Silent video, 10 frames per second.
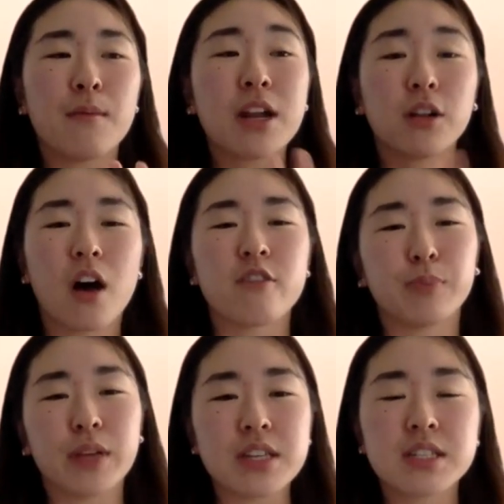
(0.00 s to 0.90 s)
in a lot of
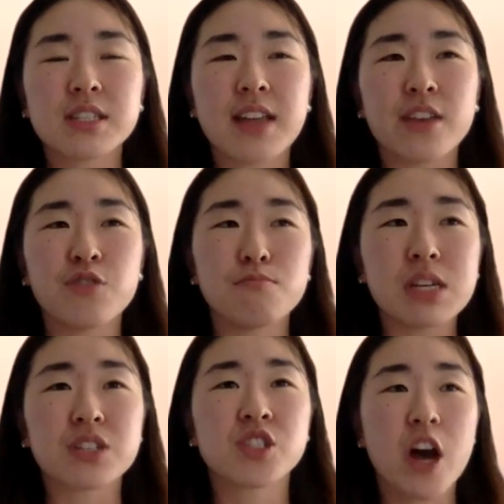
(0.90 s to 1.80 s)
places that you
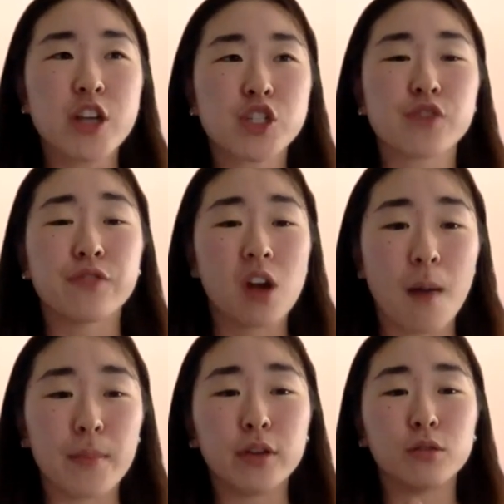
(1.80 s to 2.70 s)
meet such
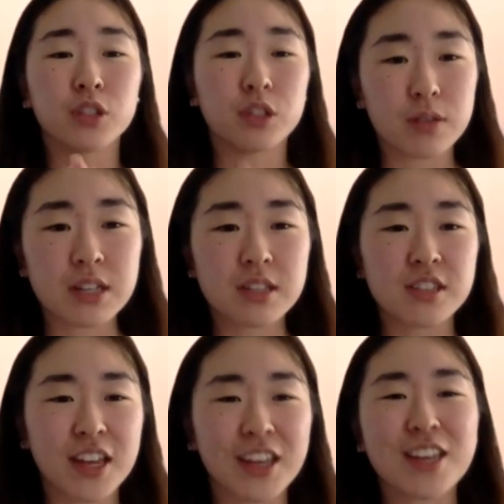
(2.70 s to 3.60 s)
phenomenal students
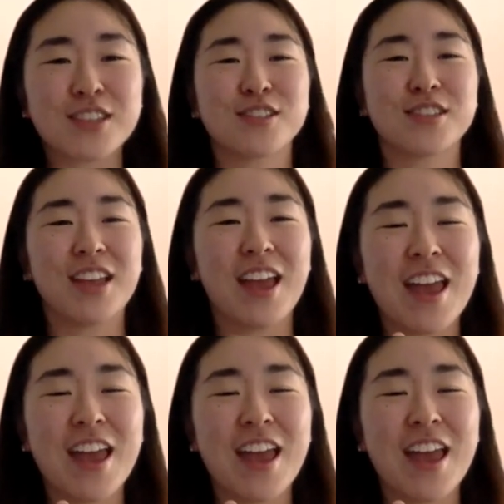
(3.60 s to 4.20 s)
like it's